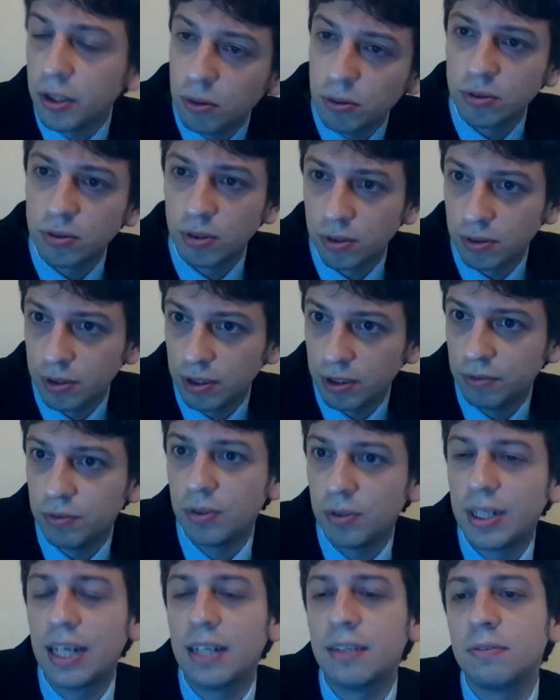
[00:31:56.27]
So if
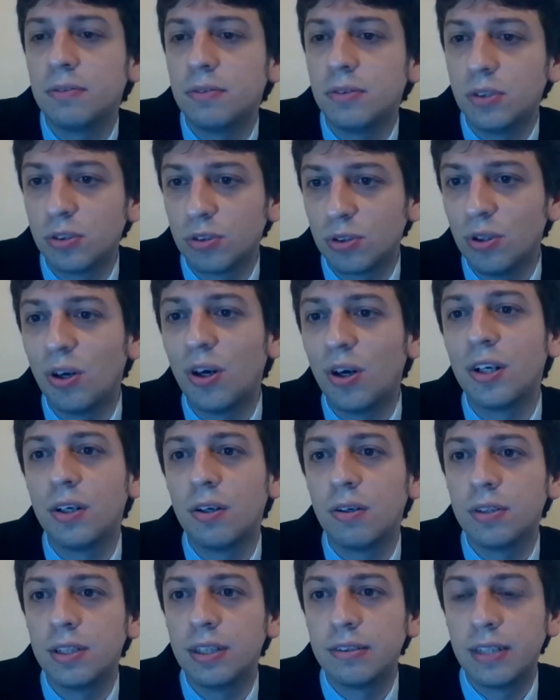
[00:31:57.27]
you can just go
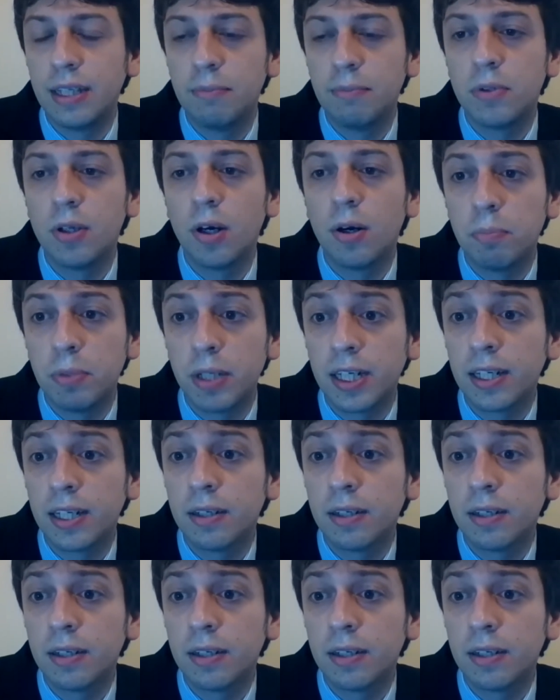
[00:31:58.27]
on the same topic.